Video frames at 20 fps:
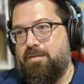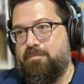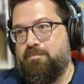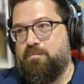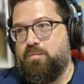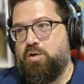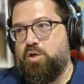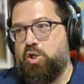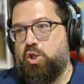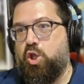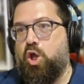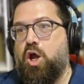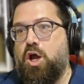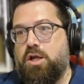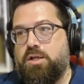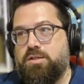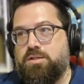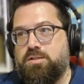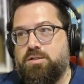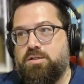
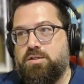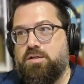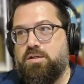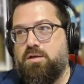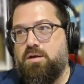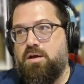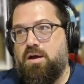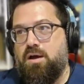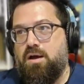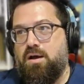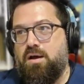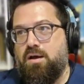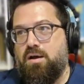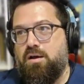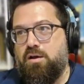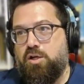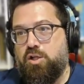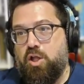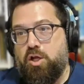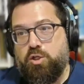Claude
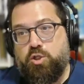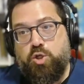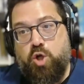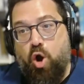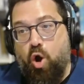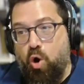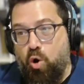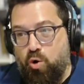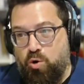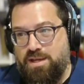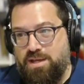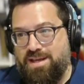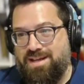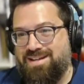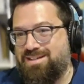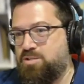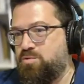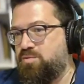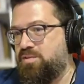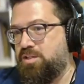Code
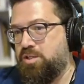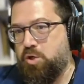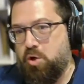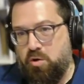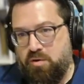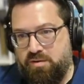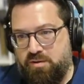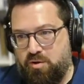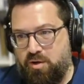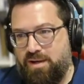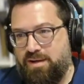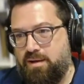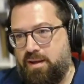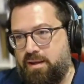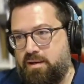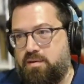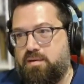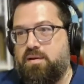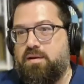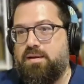and using Cursor
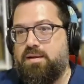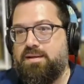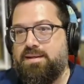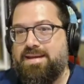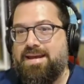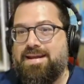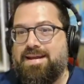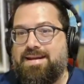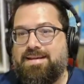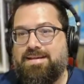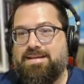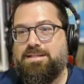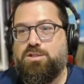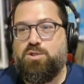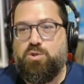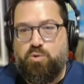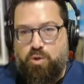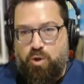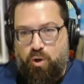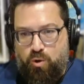and getting
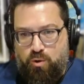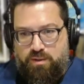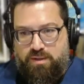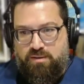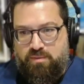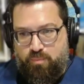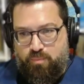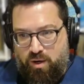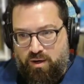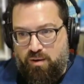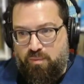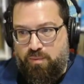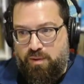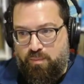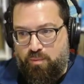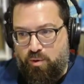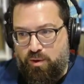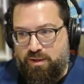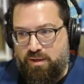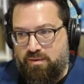into code as product
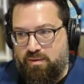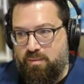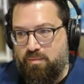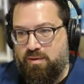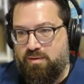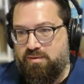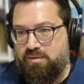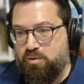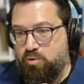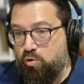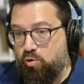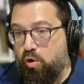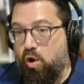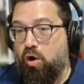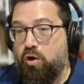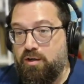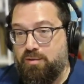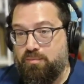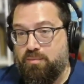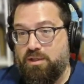people. And I
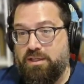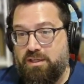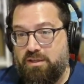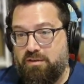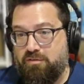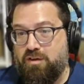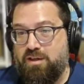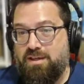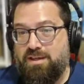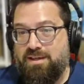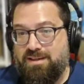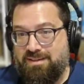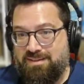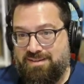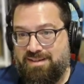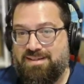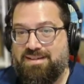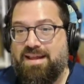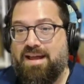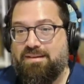strongly believe
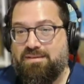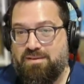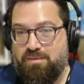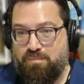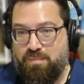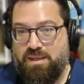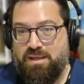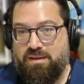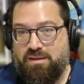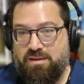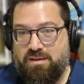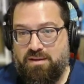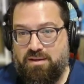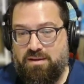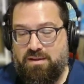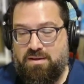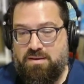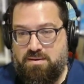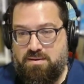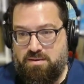that that's a big
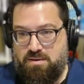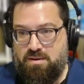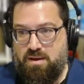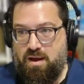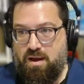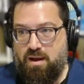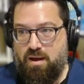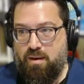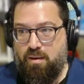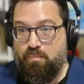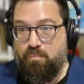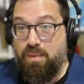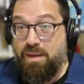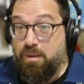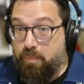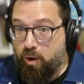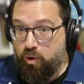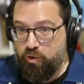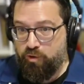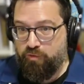part